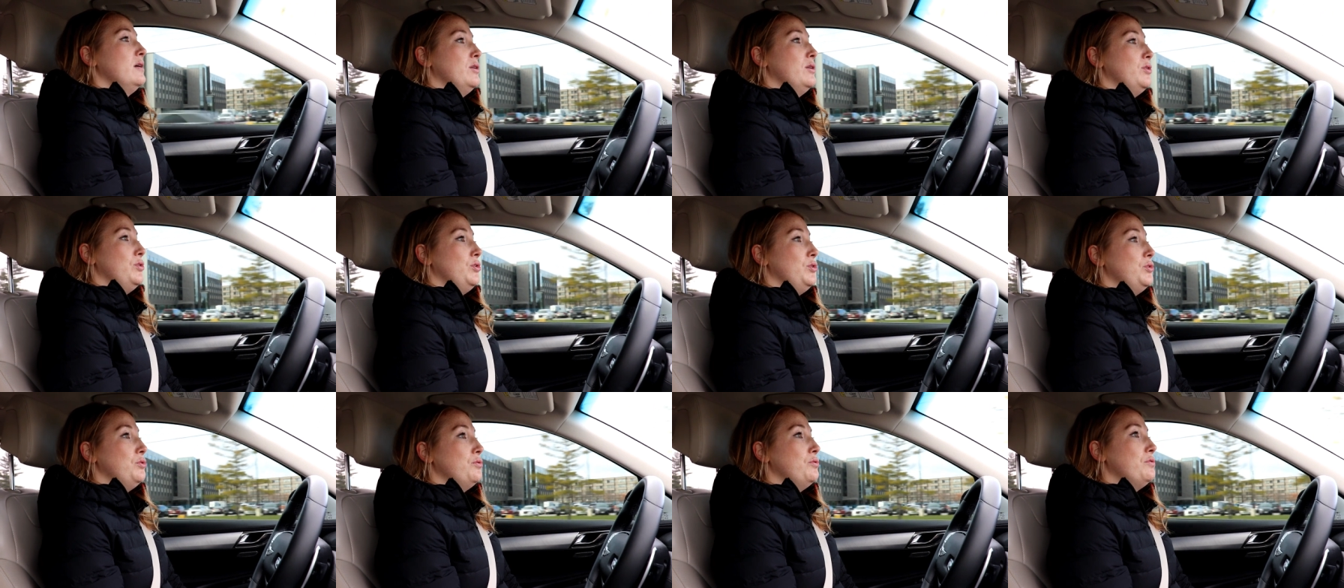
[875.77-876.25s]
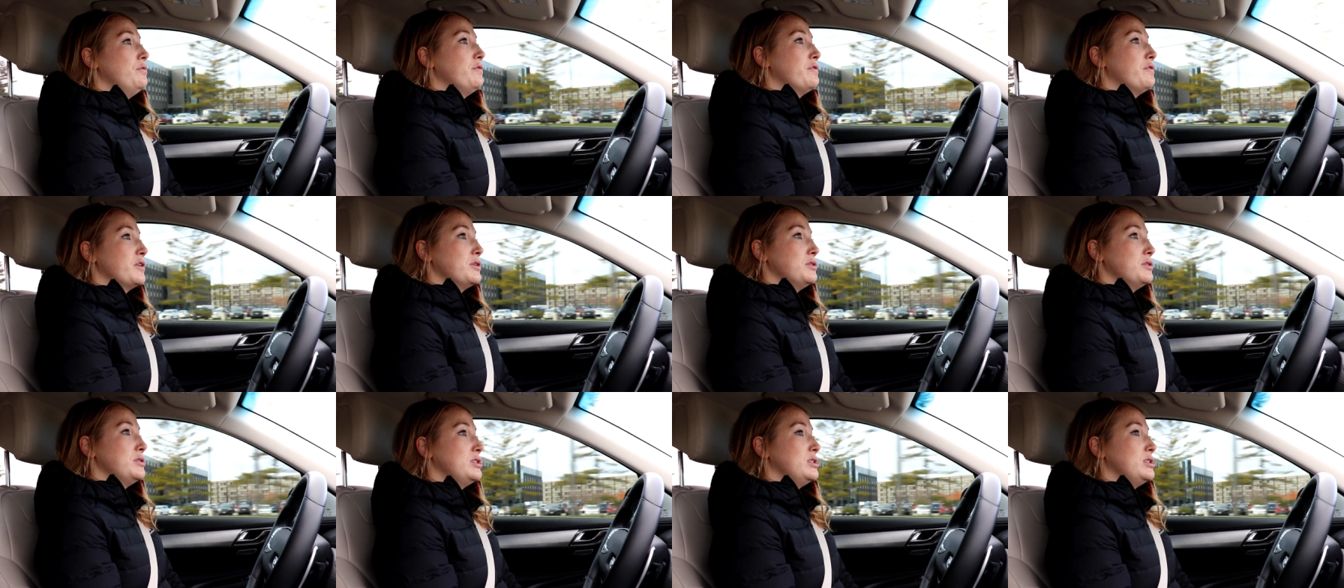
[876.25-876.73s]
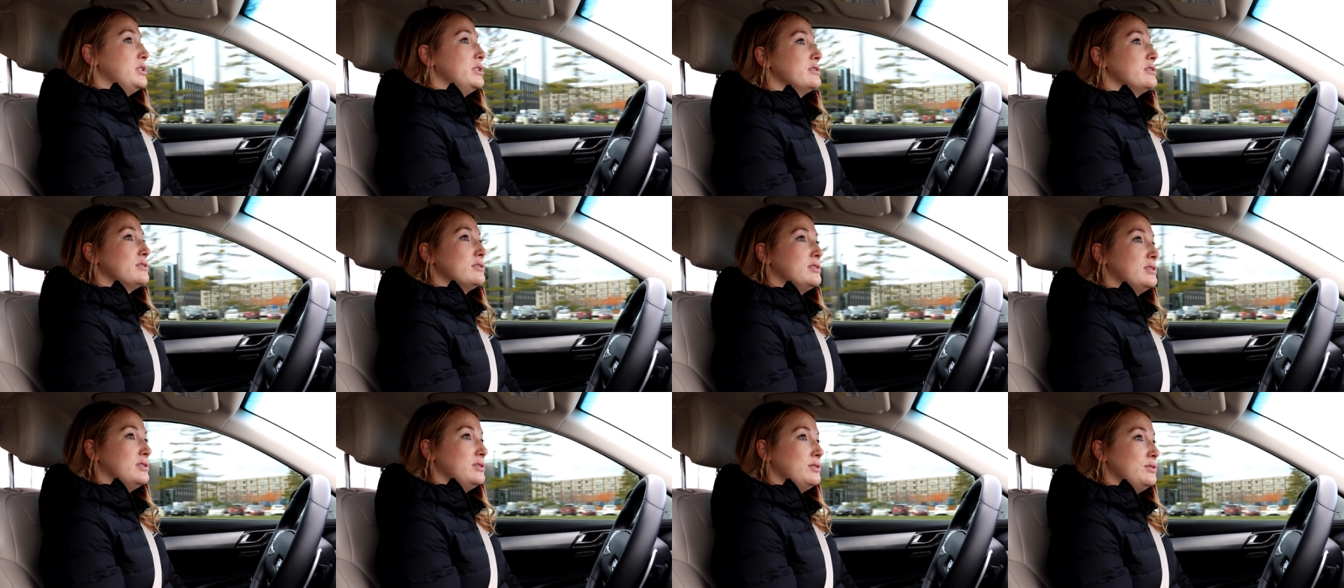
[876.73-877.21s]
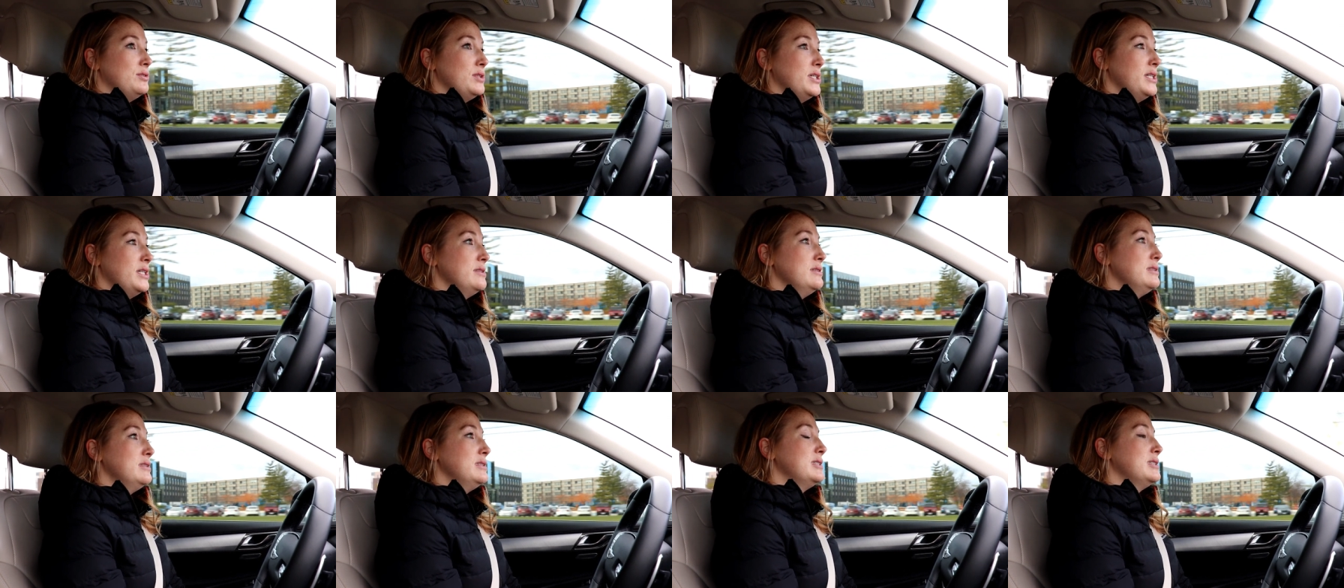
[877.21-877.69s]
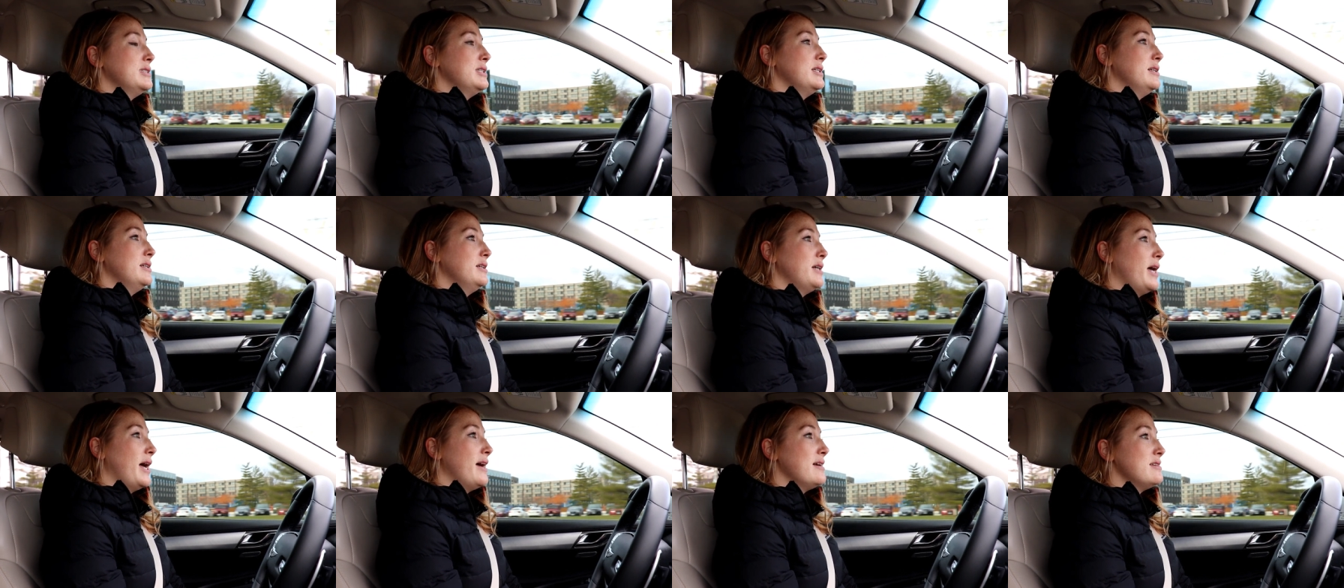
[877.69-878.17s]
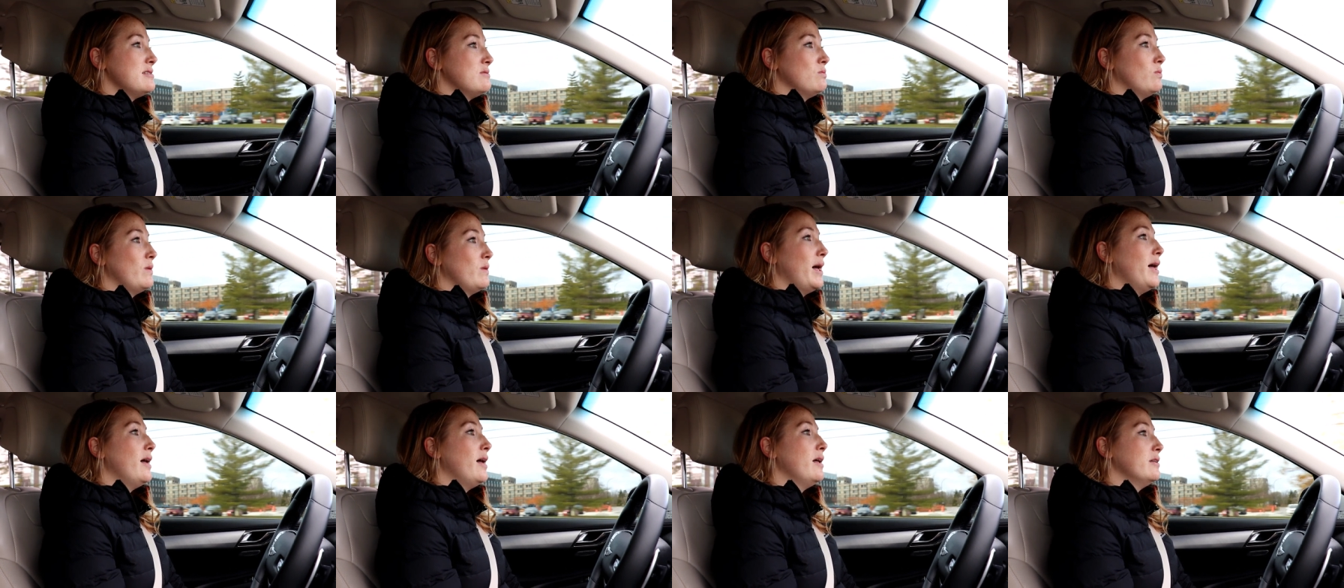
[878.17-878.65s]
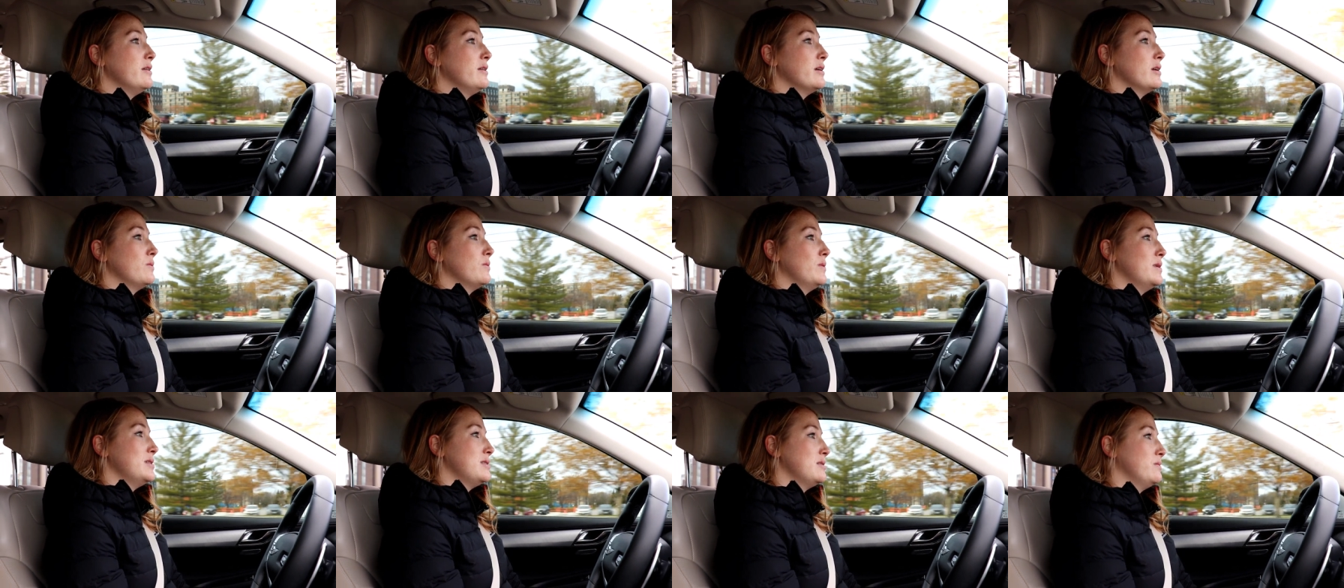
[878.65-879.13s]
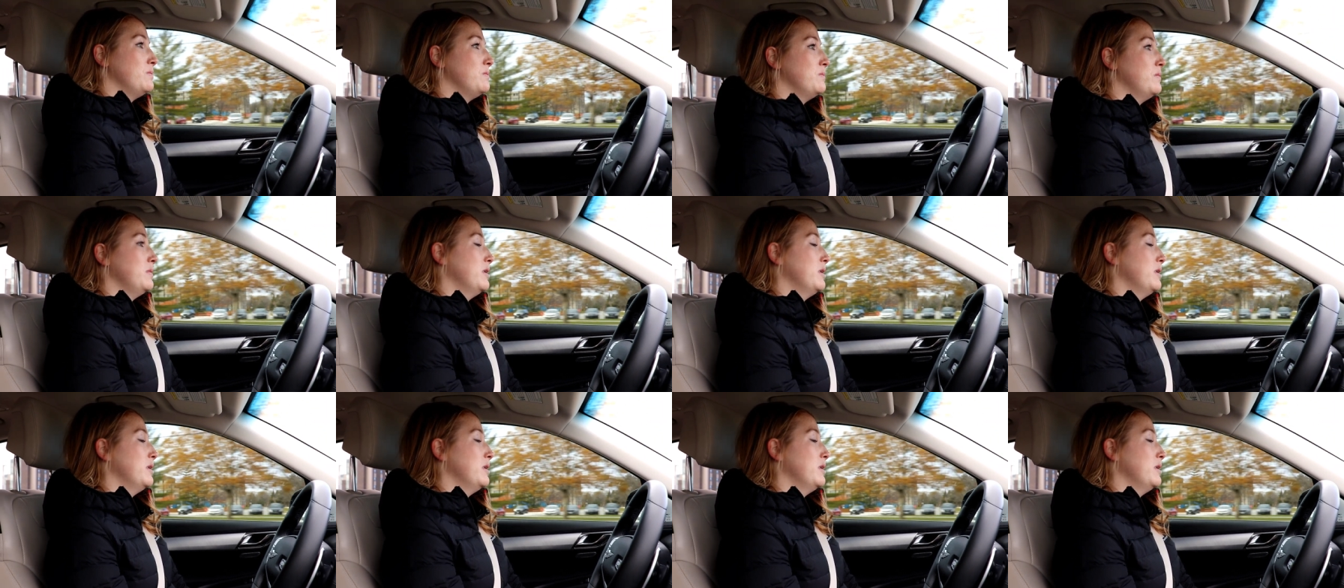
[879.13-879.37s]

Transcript: new first year students as well there was a